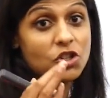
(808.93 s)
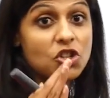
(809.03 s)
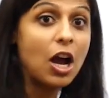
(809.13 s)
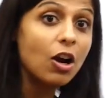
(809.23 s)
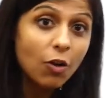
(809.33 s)

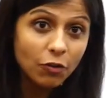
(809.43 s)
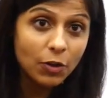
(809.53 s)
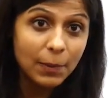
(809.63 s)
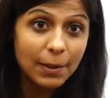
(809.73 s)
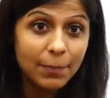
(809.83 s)
chunk of
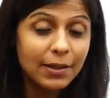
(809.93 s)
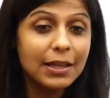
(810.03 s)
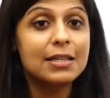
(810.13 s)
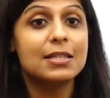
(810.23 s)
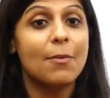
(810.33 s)
the people.
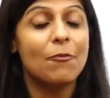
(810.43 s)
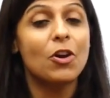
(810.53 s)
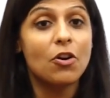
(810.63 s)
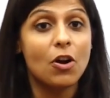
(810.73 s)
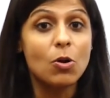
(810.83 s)
That's
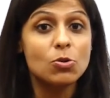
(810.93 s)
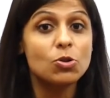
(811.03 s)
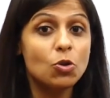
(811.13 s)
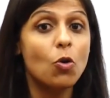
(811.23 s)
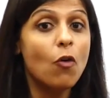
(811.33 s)
somewhere
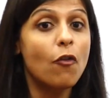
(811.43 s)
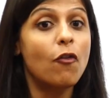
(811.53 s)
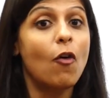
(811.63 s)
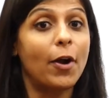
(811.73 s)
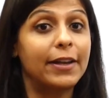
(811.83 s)
around
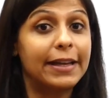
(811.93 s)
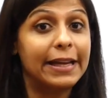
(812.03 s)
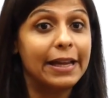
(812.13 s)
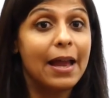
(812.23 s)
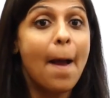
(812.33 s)

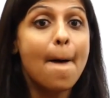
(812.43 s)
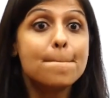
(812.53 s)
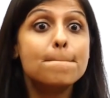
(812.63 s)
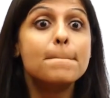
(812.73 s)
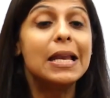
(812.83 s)
240
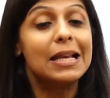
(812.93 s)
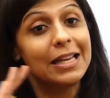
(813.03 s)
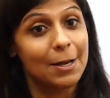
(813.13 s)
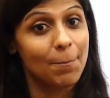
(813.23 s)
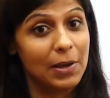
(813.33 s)

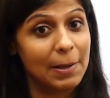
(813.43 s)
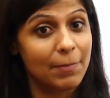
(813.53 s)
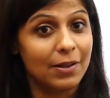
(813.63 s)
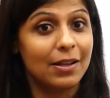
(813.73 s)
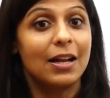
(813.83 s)
million
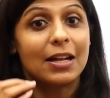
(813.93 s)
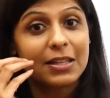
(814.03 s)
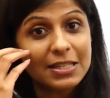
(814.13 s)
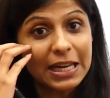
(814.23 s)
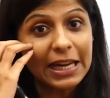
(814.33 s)
people.
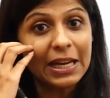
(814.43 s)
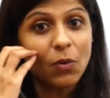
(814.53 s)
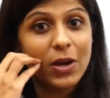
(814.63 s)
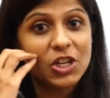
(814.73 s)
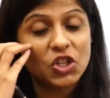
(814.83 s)
The second
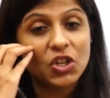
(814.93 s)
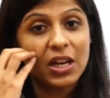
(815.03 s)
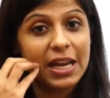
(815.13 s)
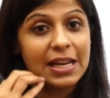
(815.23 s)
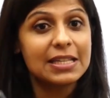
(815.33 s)
question
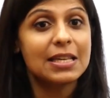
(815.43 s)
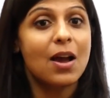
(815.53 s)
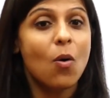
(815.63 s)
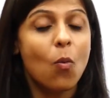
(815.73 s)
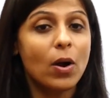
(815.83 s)
is,
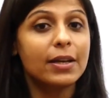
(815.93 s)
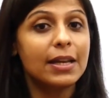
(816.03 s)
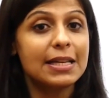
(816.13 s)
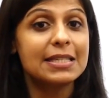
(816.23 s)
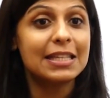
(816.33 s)

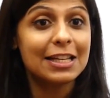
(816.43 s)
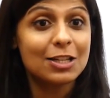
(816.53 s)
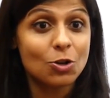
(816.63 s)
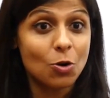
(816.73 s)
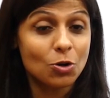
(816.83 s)
what is
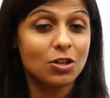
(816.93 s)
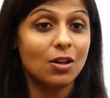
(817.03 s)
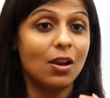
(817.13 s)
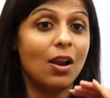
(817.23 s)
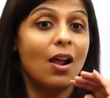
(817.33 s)
the
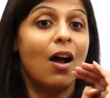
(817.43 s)
total